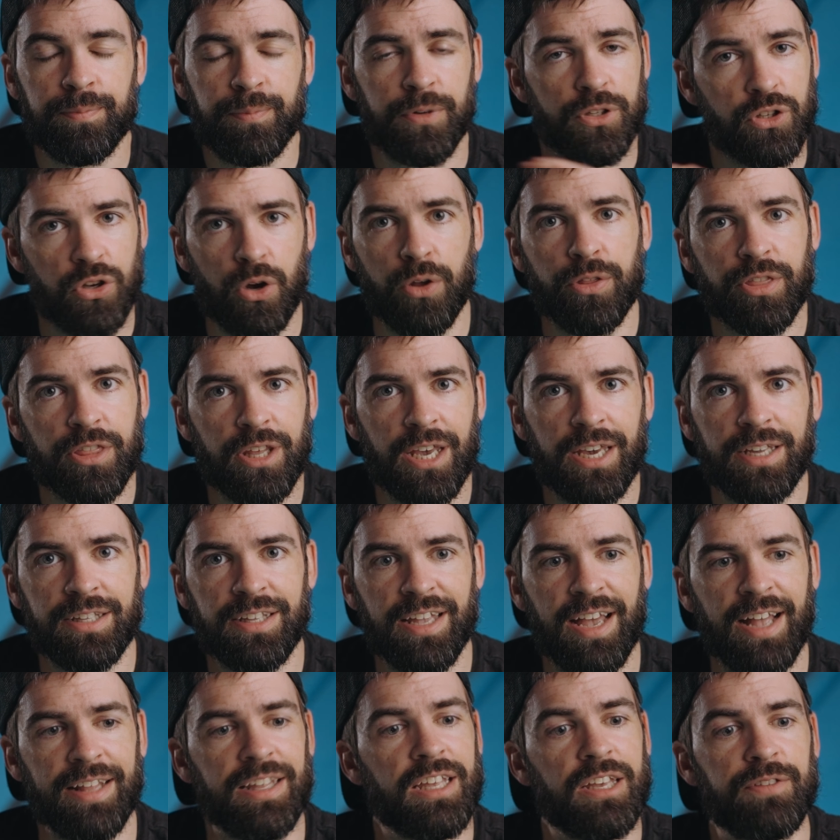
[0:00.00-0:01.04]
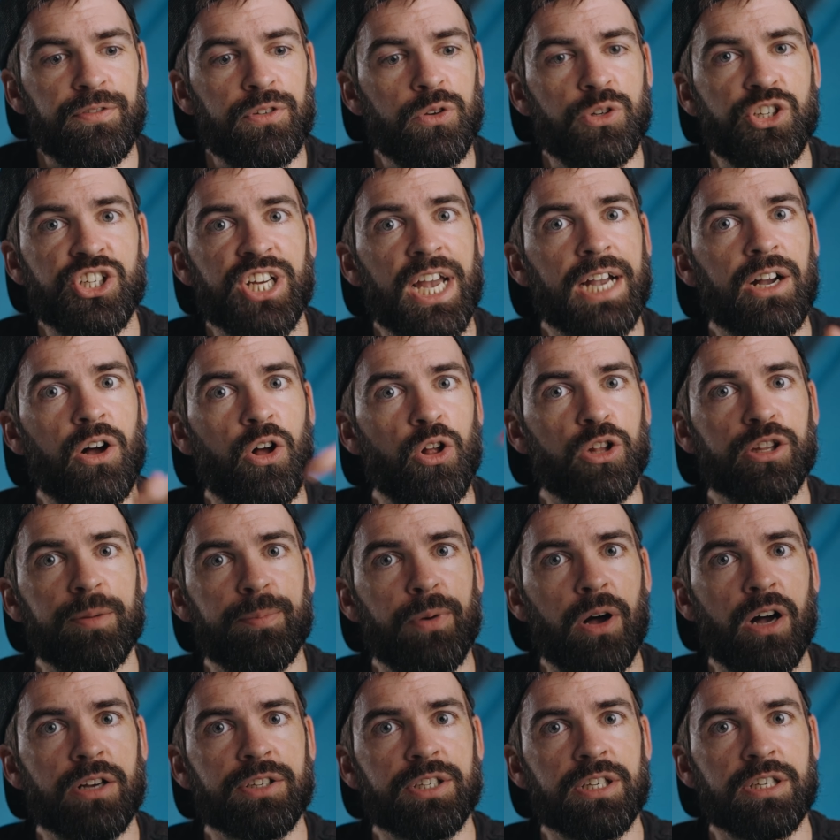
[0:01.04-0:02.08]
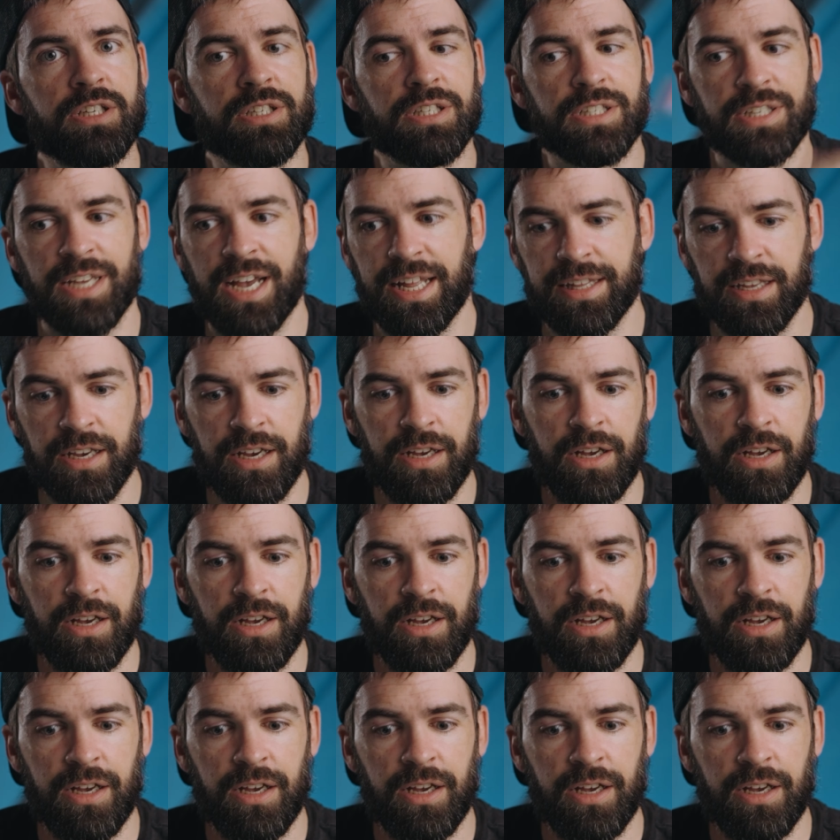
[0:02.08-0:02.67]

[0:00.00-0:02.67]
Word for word: But don't think that if you check all the boxes that